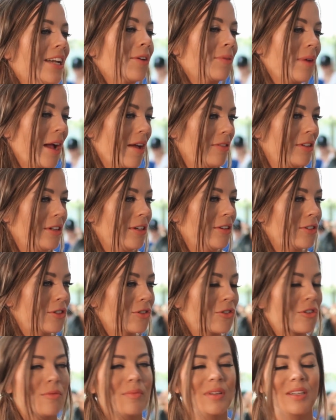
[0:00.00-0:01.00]
around the
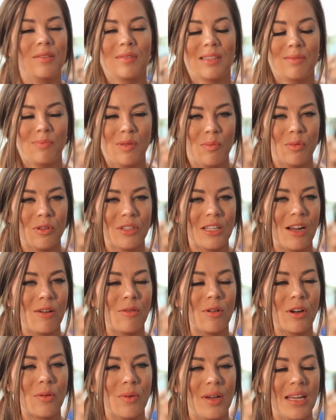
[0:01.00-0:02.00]
newsroom and with people that I
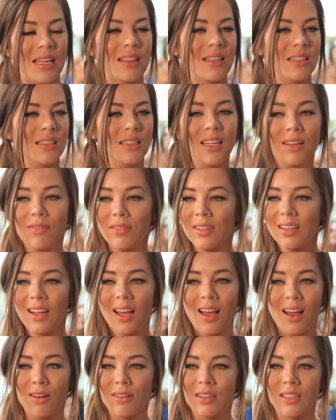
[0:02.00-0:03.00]
work with and even
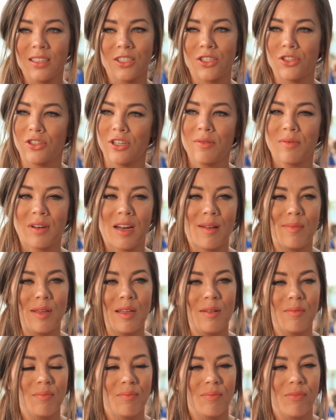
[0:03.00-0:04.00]
out in the street when I
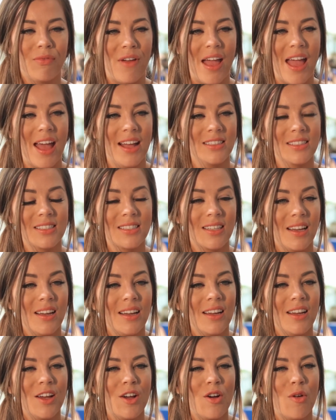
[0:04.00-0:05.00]
meet fans,
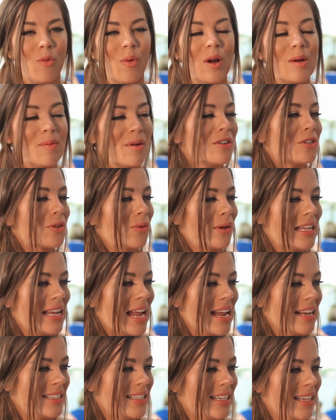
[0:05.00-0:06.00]
what about
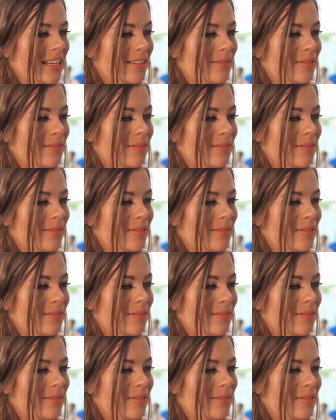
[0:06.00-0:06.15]
2018?